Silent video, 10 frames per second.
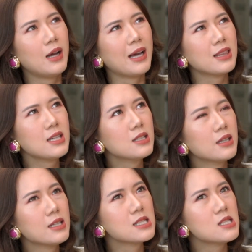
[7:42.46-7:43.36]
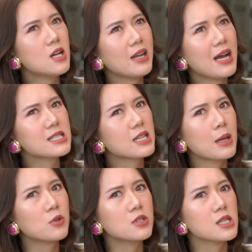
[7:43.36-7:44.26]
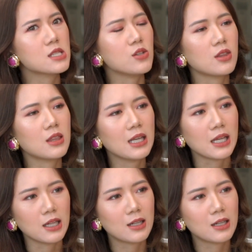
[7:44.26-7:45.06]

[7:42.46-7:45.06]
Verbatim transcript: I think it's not as glamorous as you think.